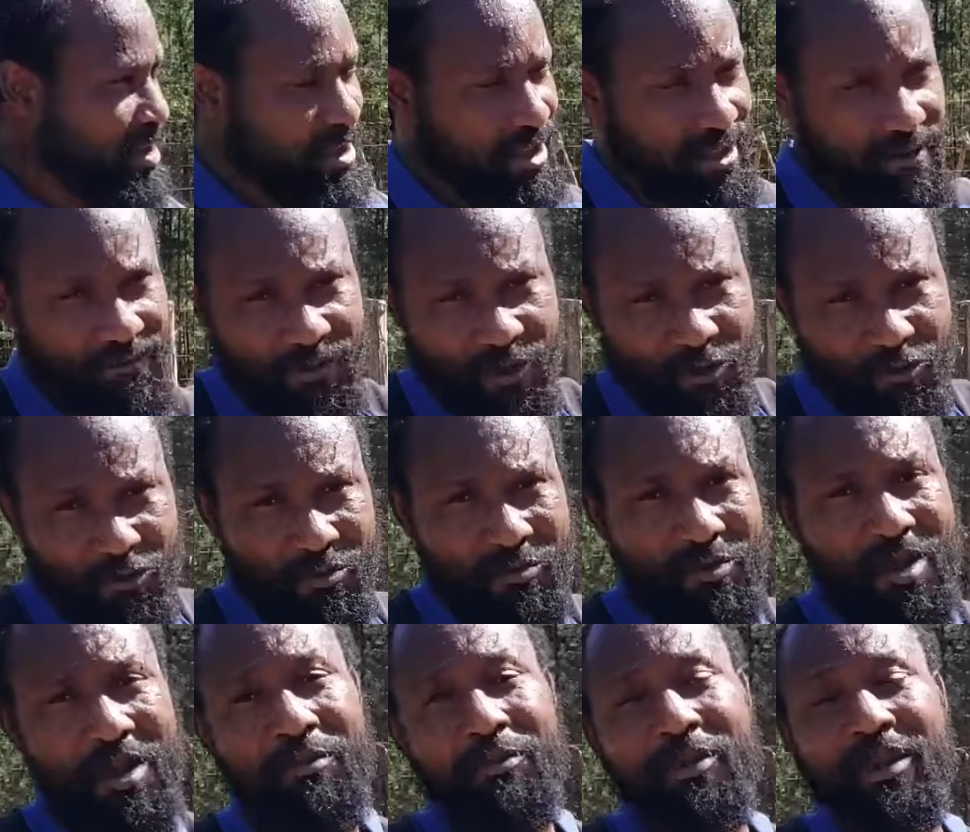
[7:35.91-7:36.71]
If you
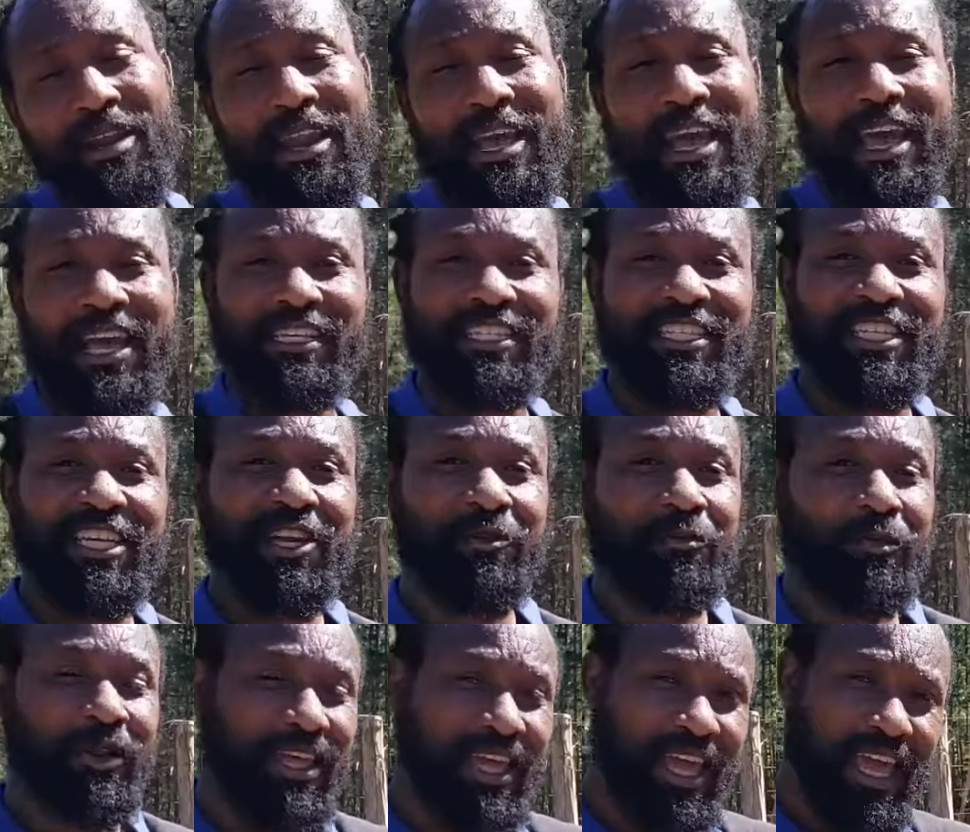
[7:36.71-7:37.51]
remember last
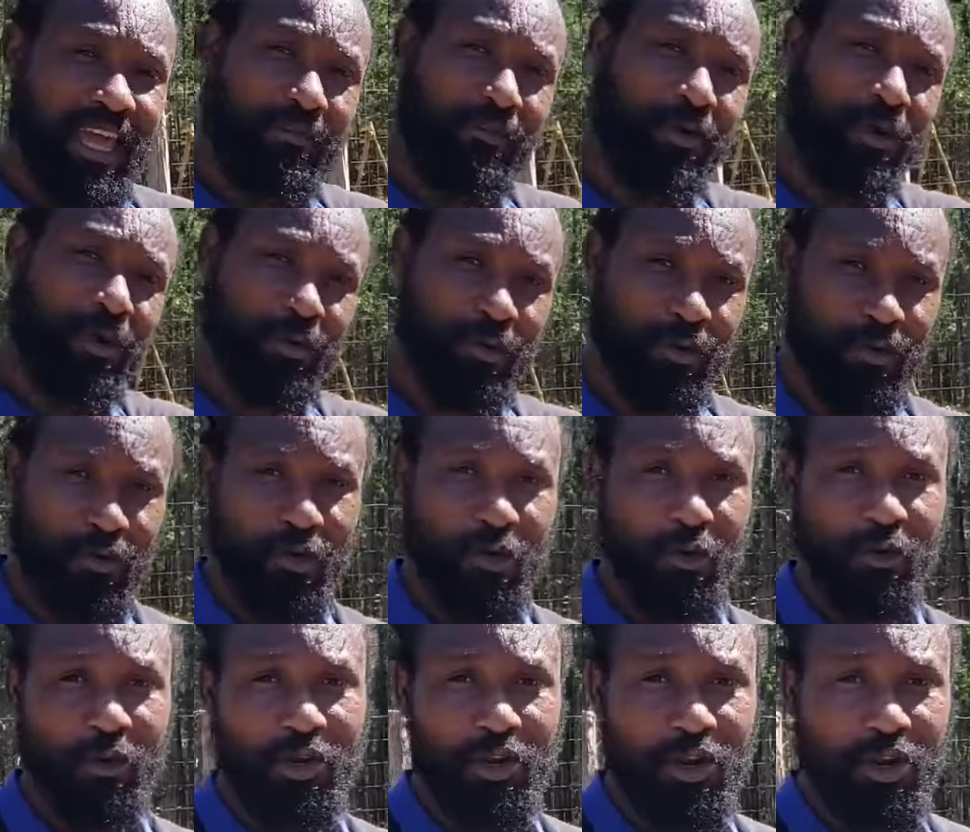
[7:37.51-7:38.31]
year, we came on
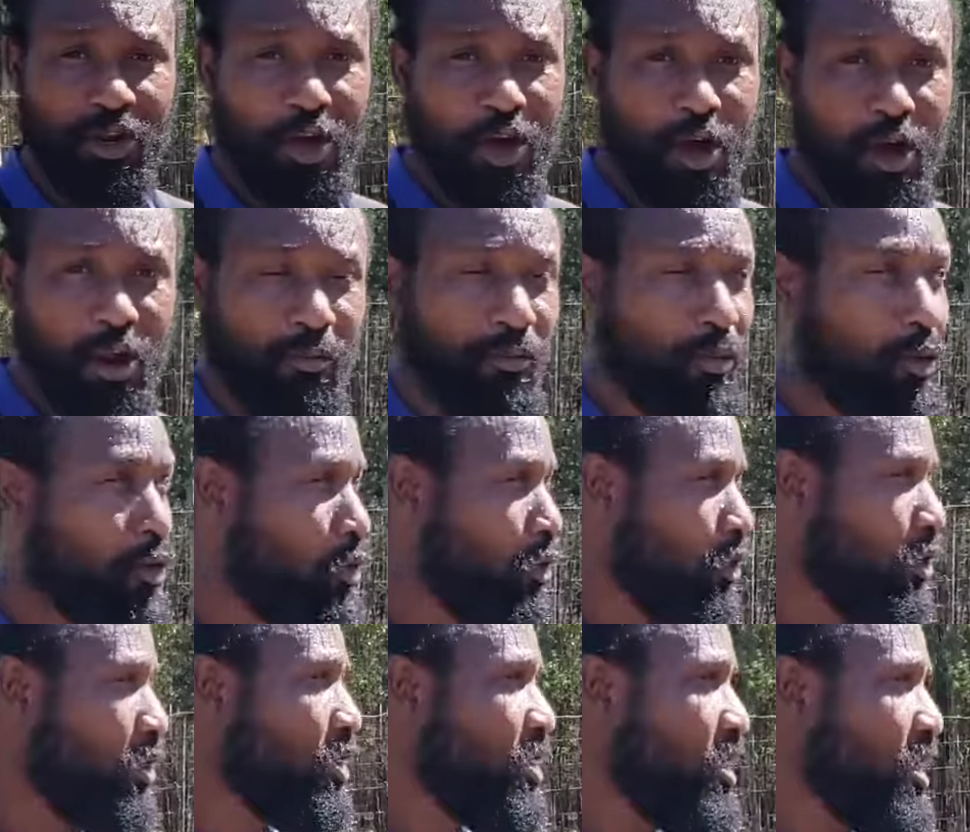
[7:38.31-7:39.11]
through with a
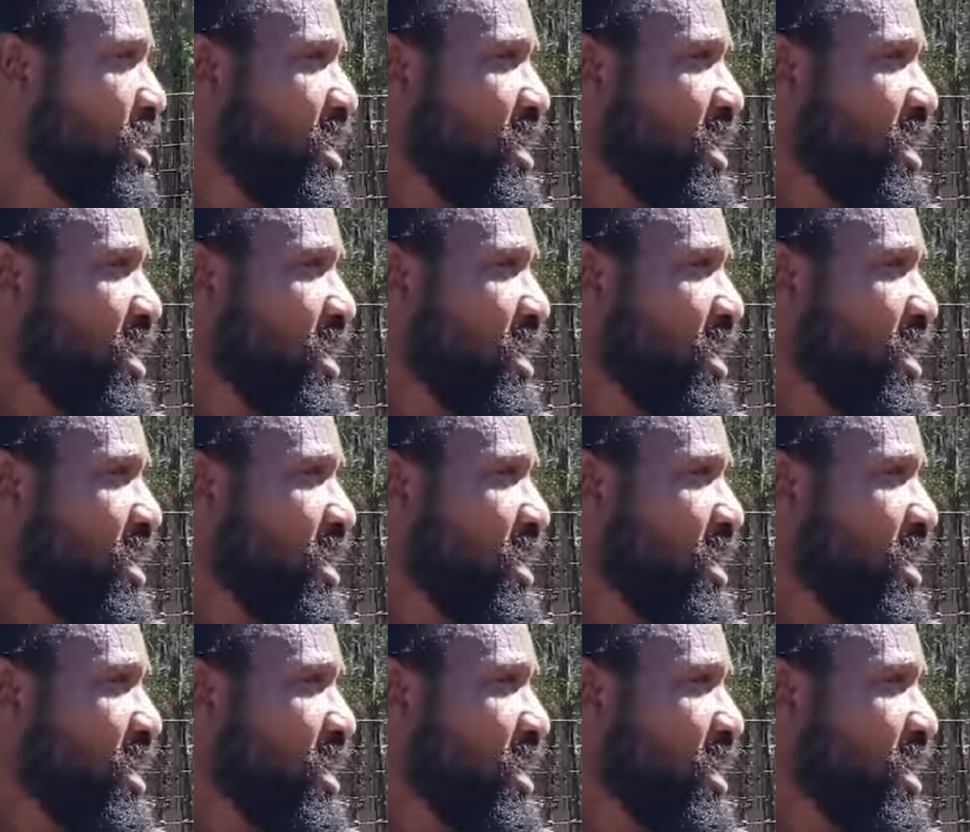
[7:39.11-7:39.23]
lawnmower